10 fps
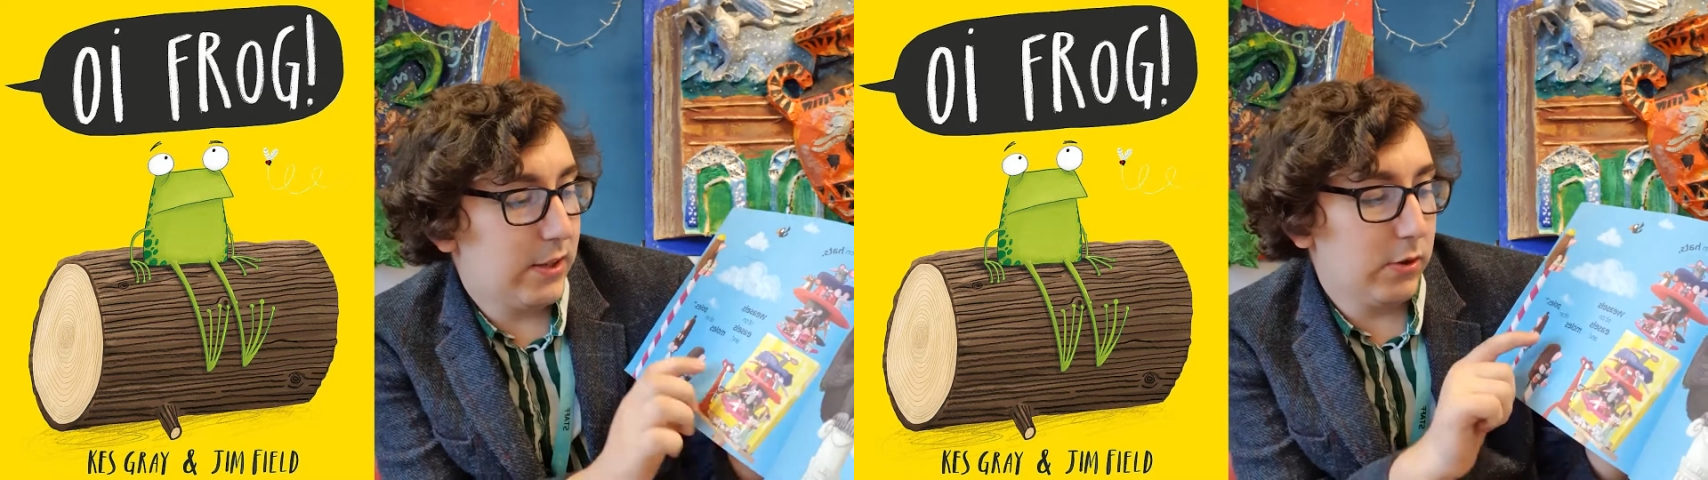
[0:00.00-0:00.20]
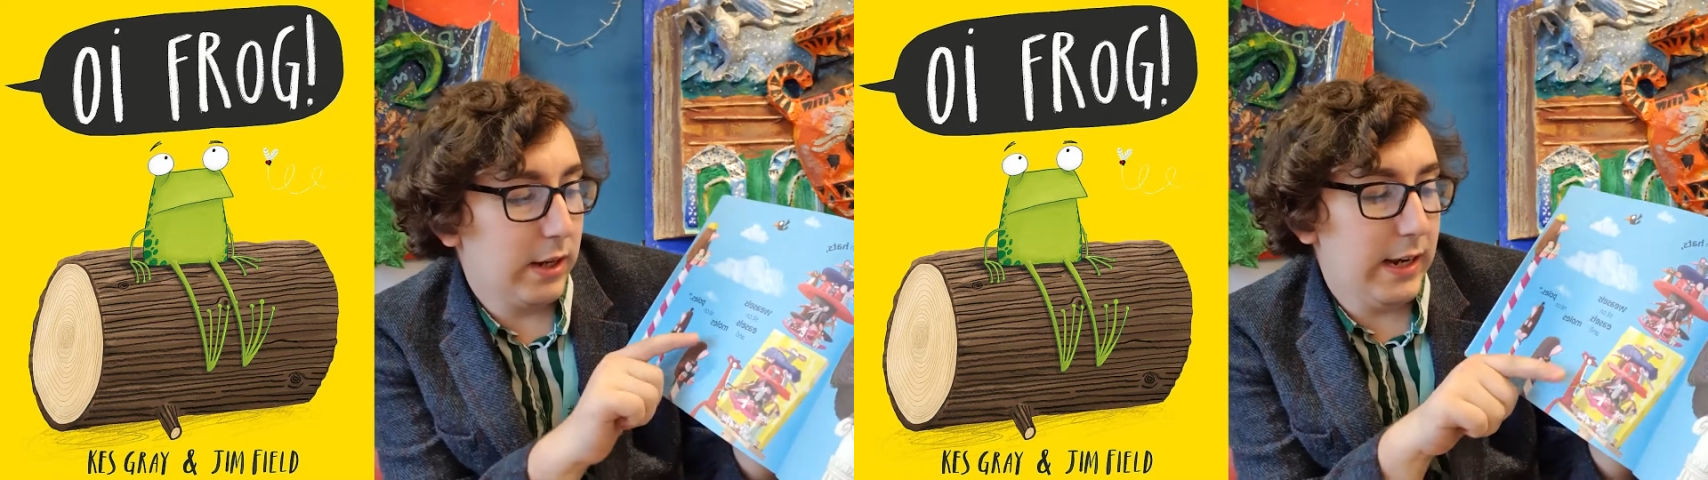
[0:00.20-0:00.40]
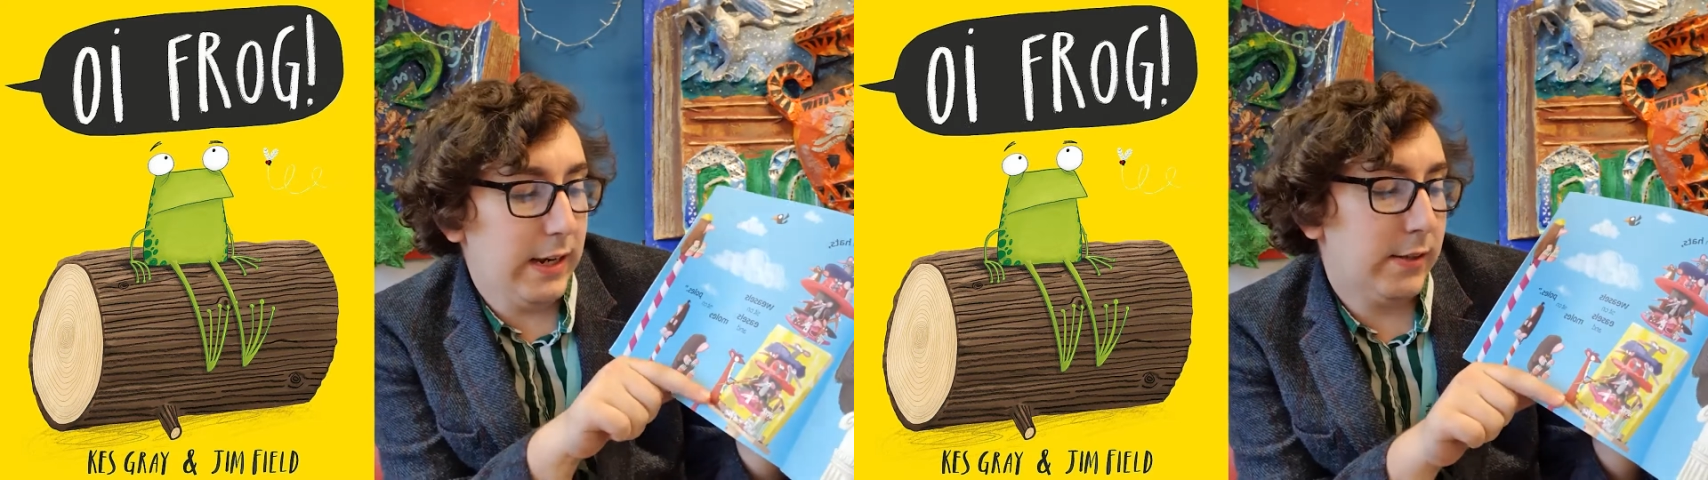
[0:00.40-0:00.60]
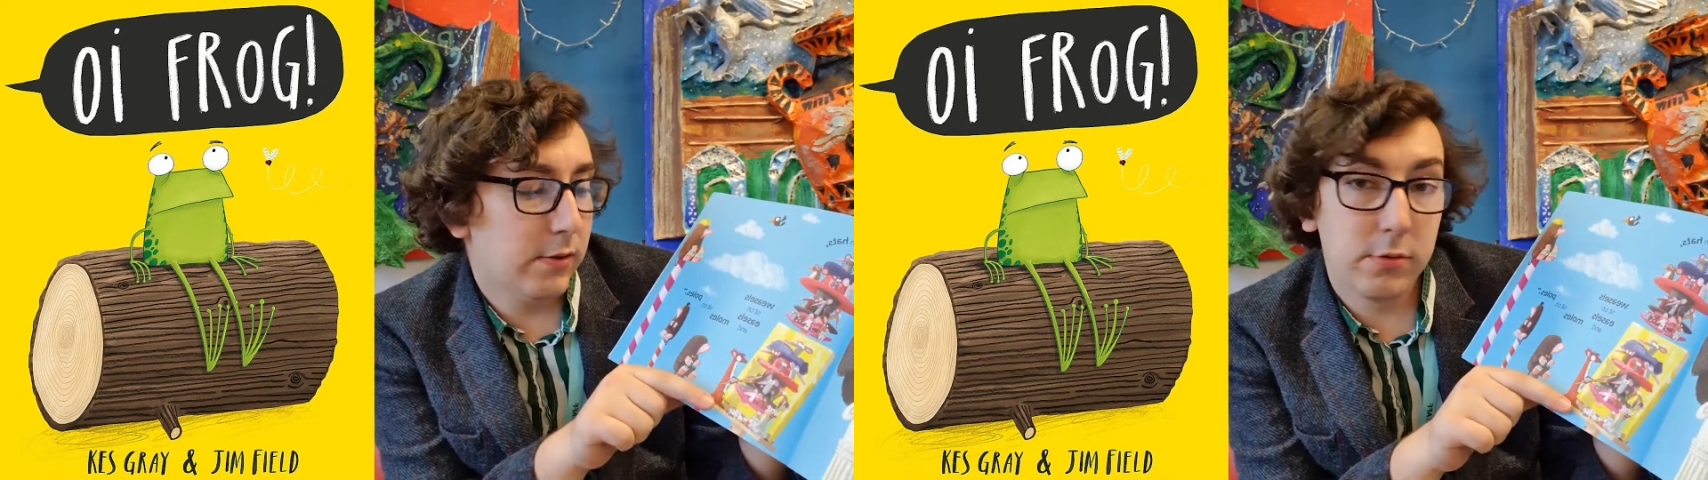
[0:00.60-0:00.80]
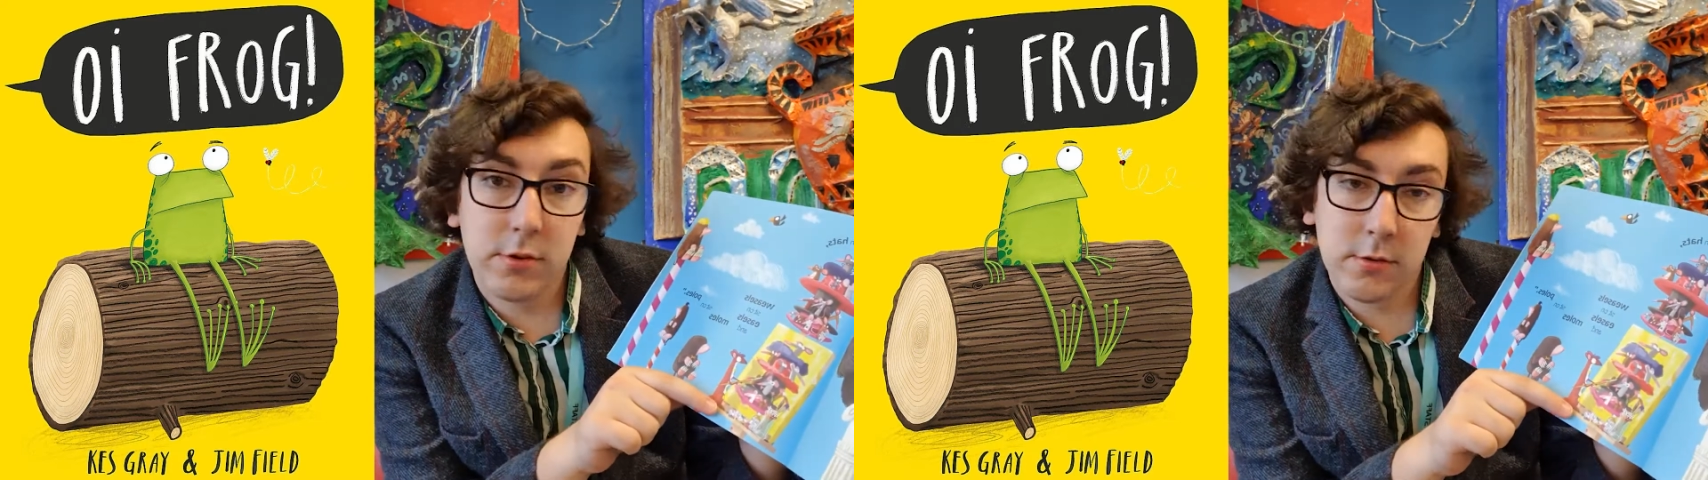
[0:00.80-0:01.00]
on
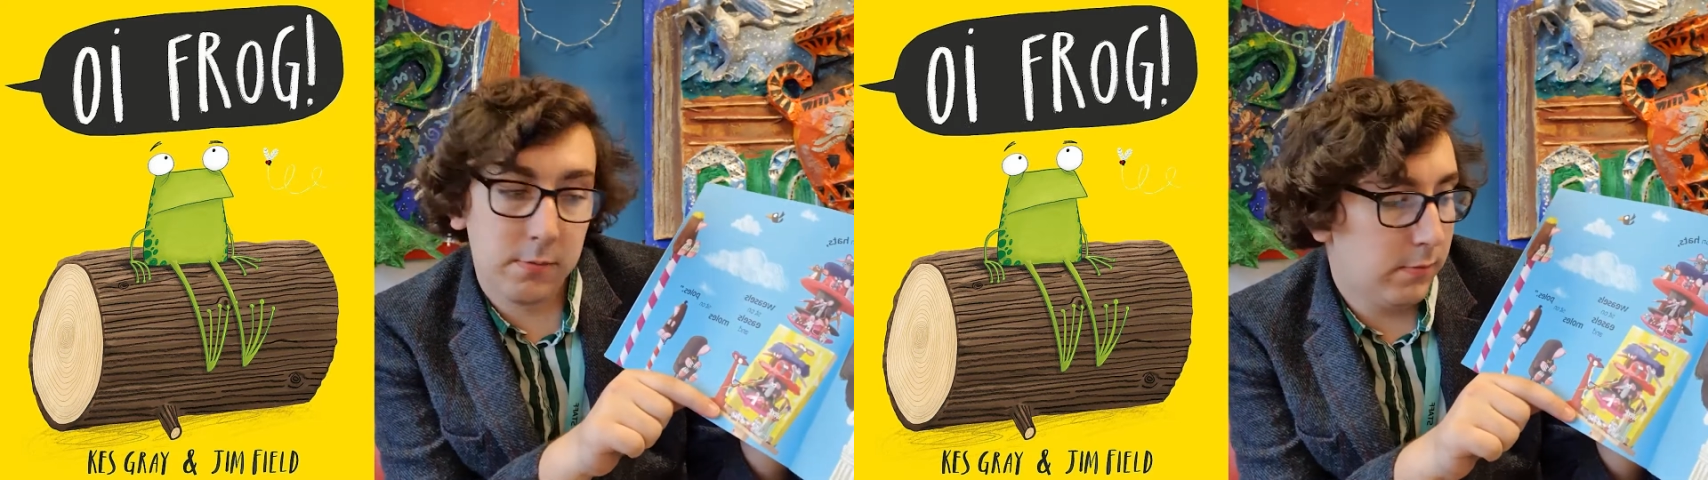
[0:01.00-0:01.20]
easels.